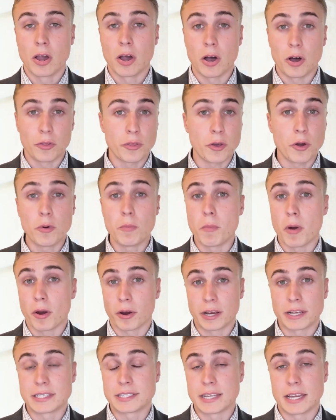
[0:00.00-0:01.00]
Although
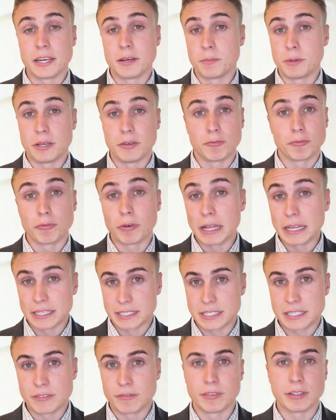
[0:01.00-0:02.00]
markets tend to be
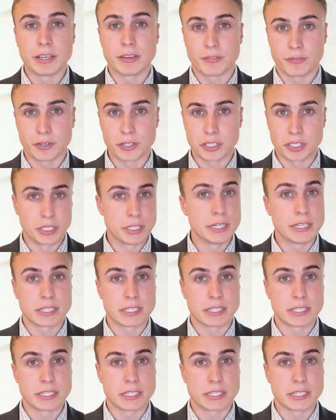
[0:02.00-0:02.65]
relatively efficient,